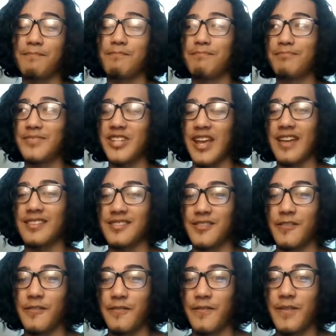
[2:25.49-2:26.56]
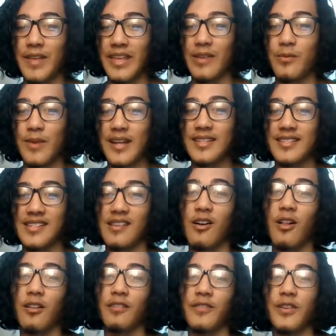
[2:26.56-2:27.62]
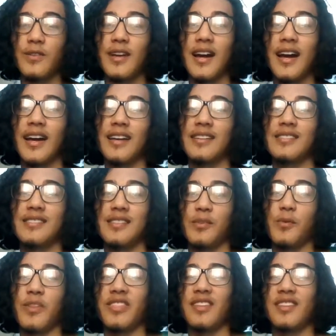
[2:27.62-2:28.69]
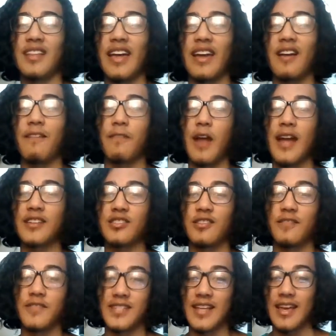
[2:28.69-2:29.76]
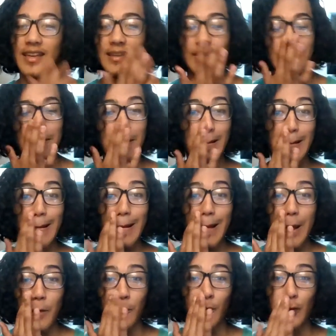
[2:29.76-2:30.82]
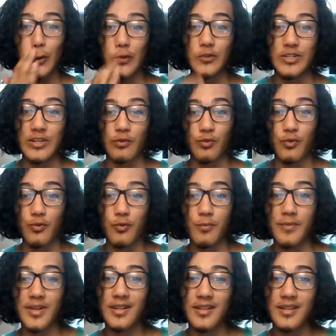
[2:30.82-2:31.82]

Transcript: chance of erasing all of you guys within like a fraction of a second using room